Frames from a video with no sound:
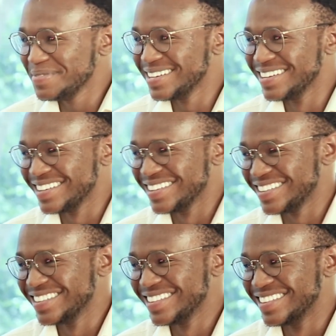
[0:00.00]

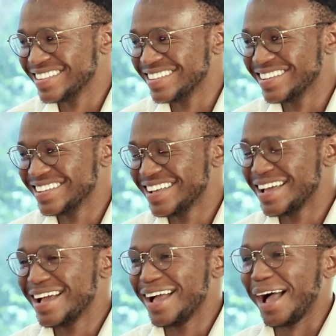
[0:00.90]

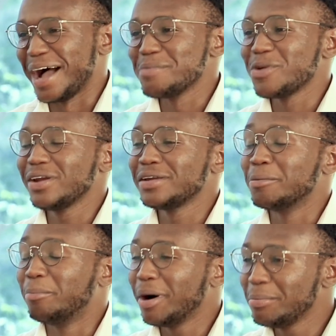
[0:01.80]
I'm not in
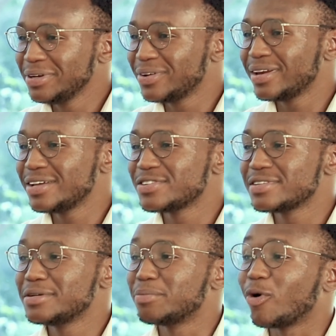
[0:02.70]
a public
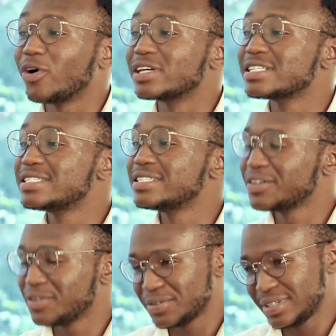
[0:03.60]
relationship or a
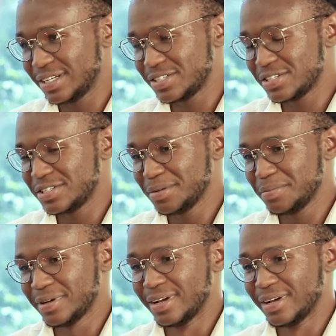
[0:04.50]
secret relationship.